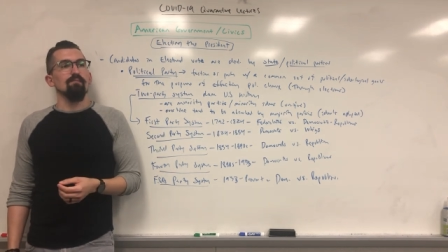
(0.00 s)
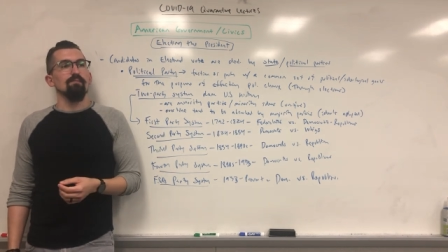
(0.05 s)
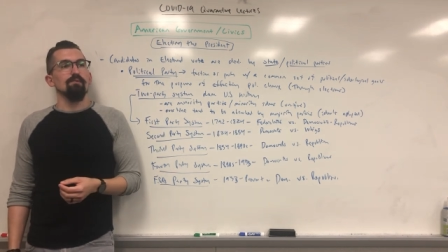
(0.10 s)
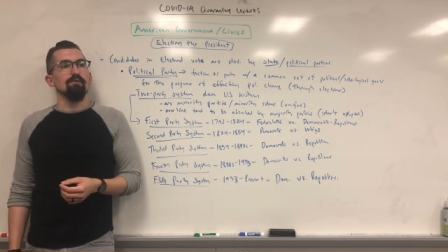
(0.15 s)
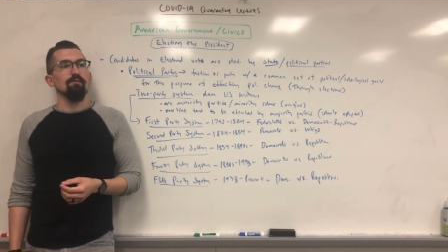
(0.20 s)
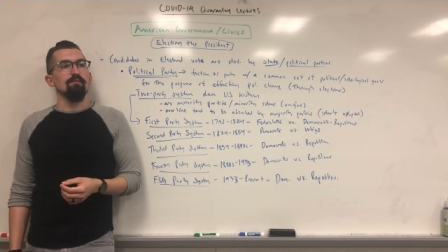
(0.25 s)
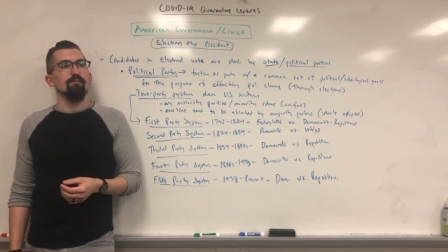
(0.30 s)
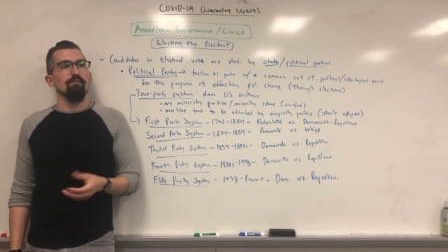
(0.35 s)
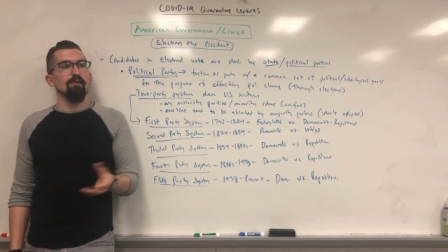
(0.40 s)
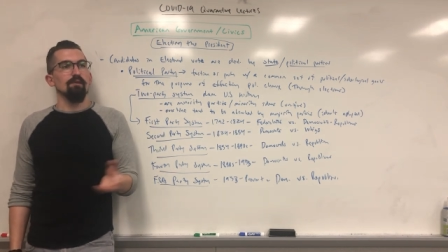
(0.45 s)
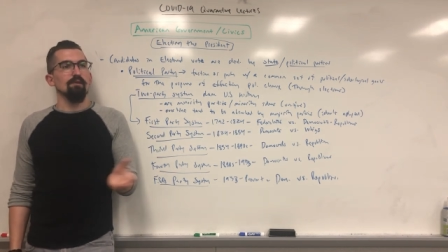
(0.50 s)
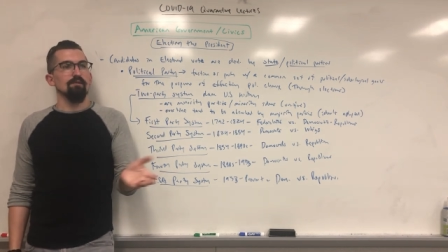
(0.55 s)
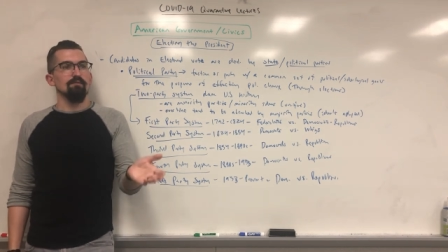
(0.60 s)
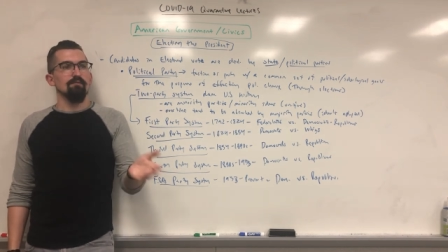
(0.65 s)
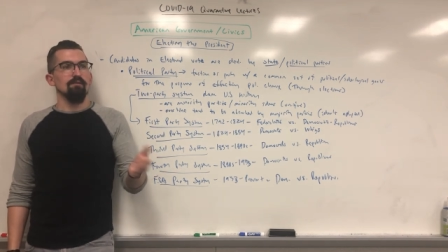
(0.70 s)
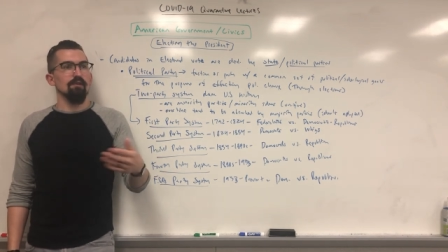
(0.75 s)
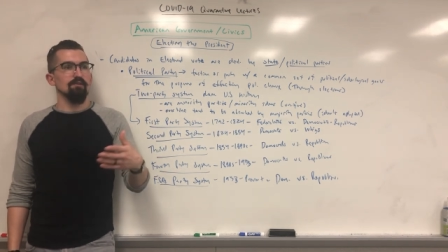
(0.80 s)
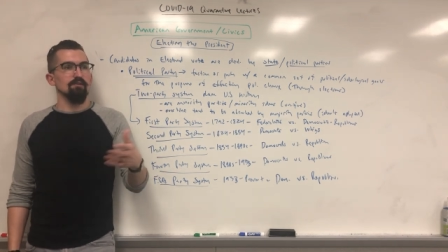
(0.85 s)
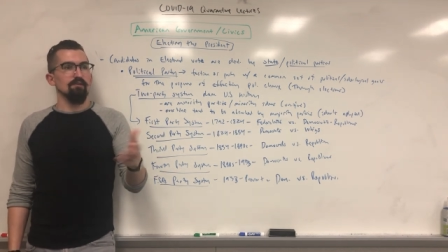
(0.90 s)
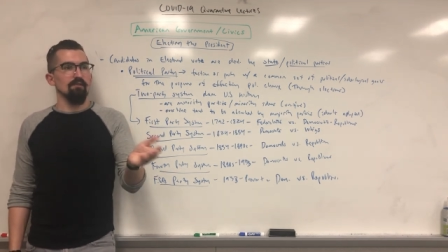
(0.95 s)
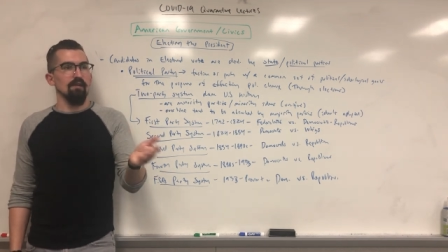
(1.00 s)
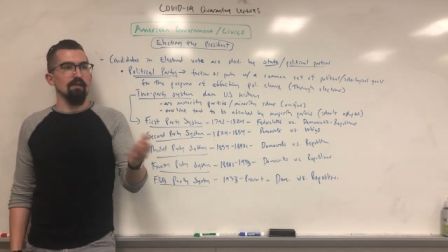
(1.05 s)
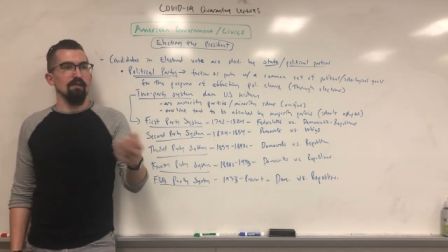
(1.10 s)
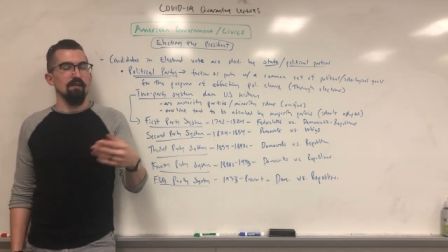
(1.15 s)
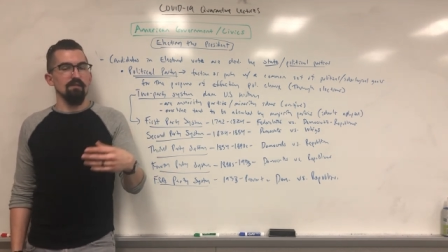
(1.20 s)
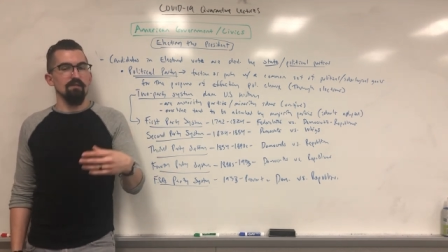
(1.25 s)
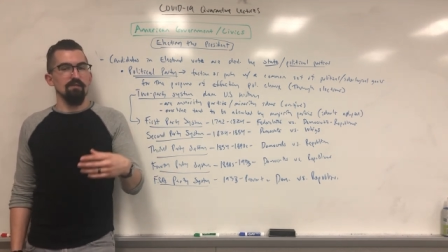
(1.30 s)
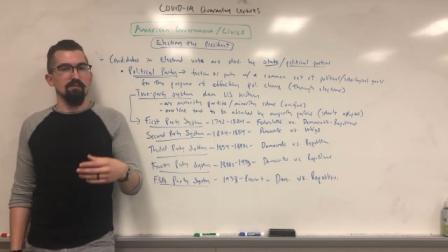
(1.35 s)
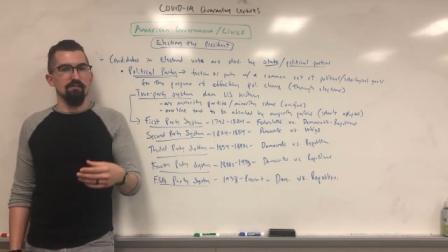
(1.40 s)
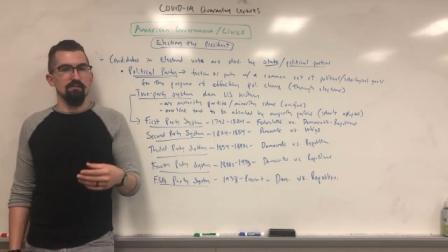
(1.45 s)
during the Reconstruction, late
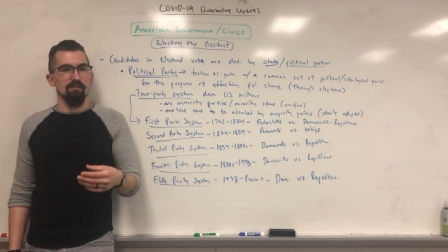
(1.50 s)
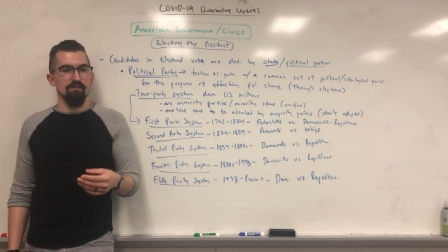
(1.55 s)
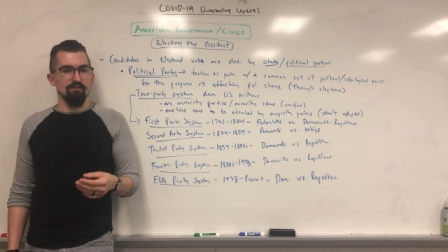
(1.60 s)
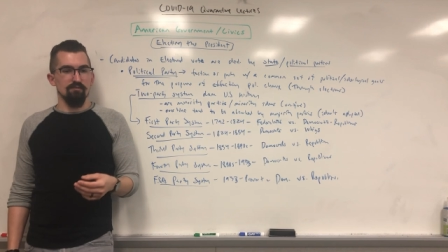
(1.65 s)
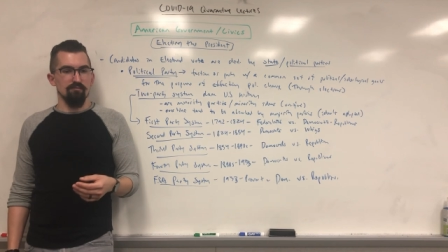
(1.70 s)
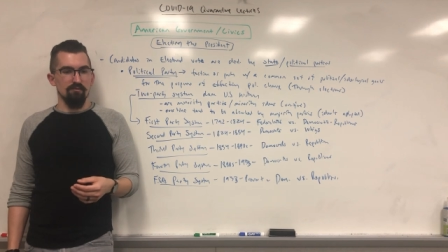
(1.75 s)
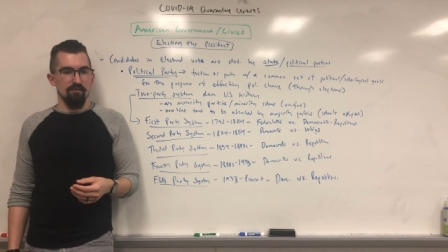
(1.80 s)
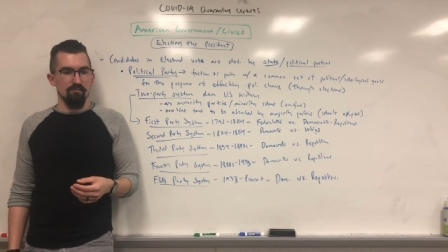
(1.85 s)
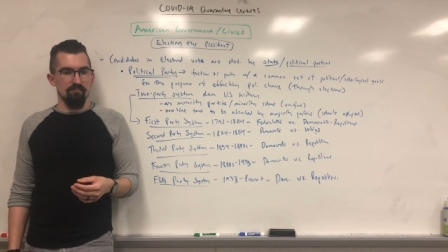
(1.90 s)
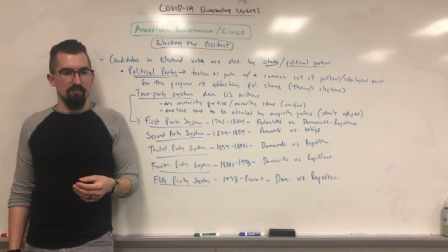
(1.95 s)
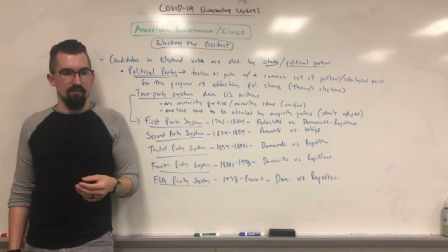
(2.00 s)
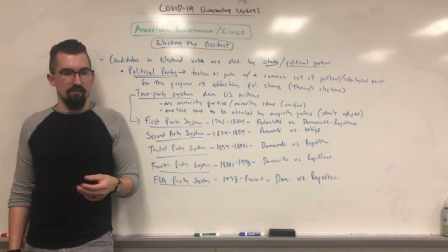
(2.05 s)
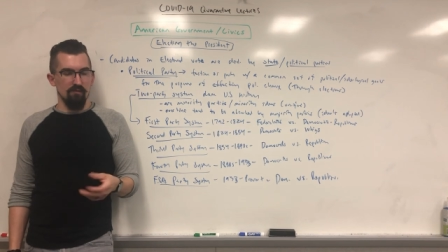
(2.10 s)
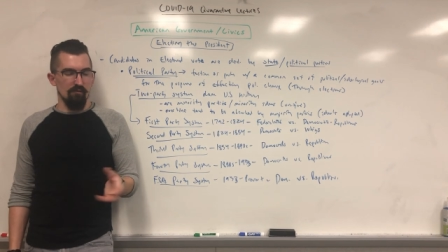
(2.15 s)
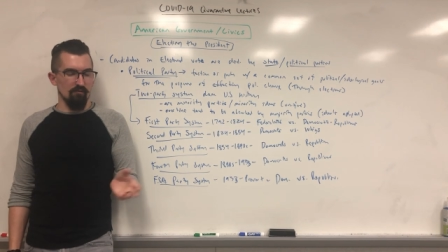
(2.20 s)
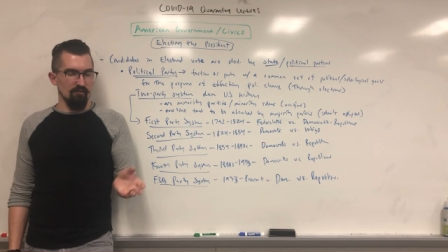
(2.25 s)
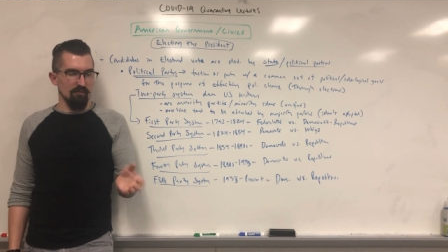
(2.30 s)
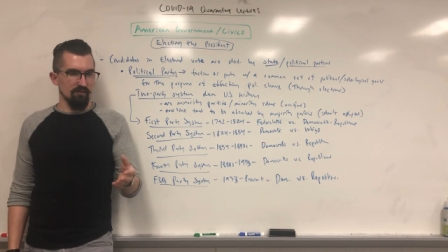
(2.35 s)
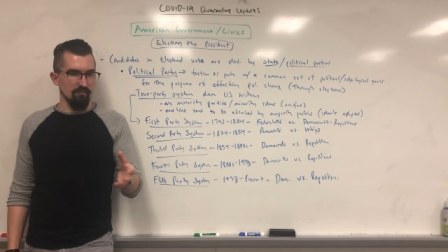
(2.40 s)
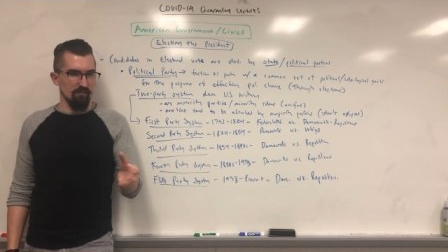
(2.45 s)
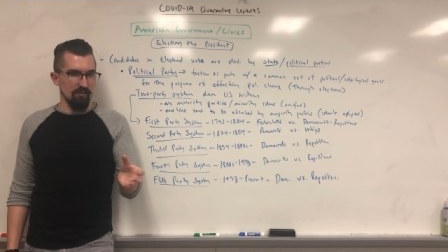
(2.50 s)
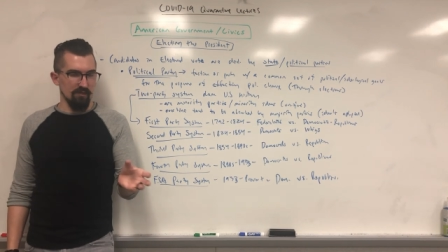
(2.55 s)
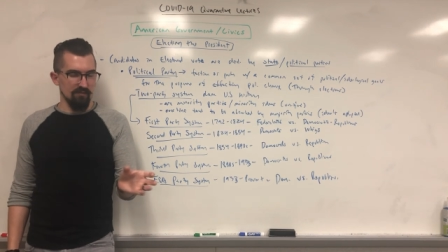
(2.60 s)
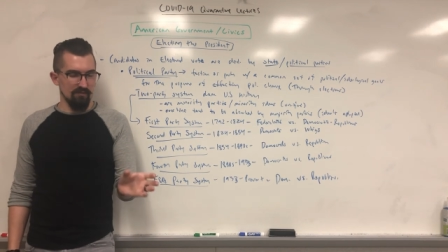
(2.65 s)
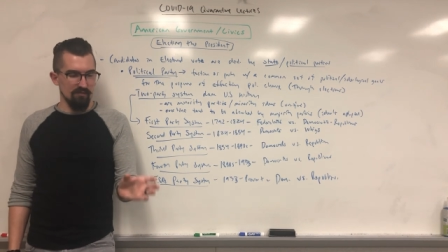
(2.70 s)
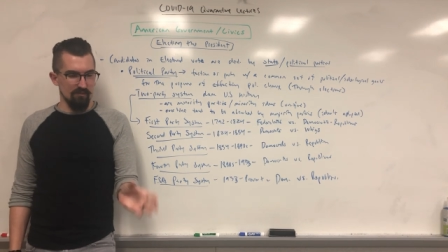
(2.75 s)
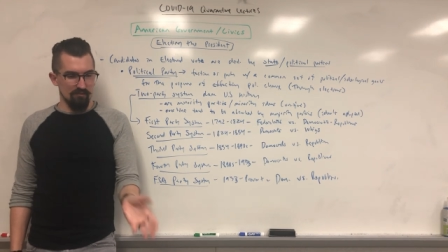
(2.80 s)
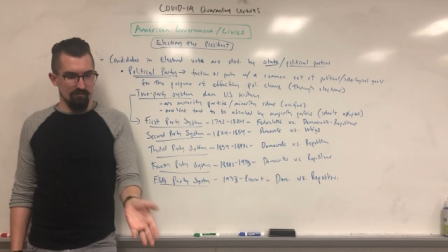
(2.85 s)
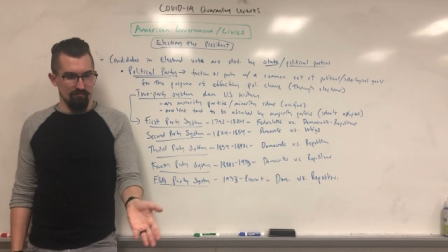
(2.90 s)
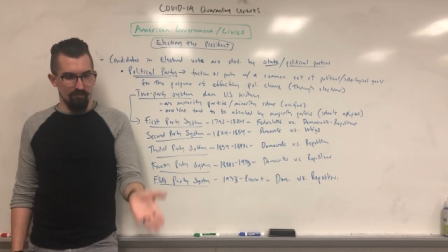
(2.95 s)
19th century and the early 20th
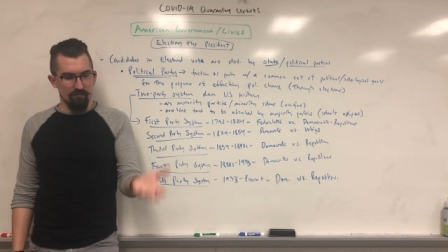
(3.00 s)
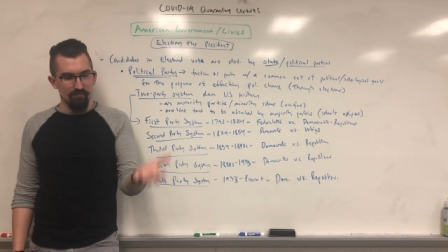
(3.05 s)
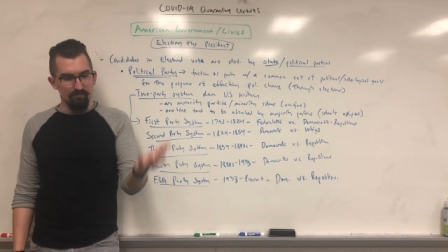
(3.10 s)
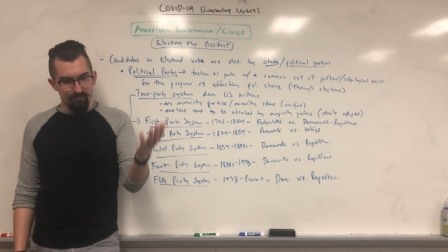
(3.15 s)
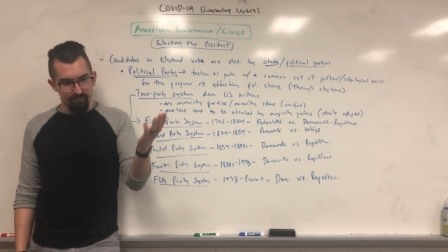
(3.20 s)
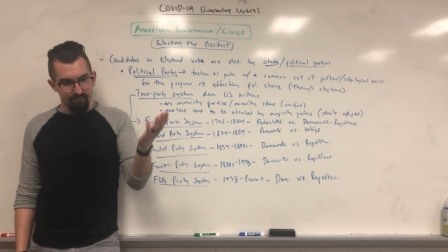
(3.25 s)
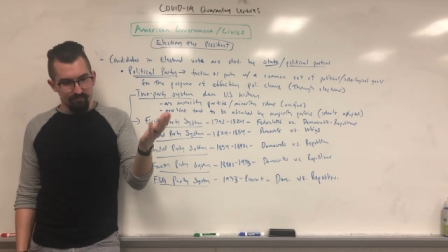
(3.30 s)
century,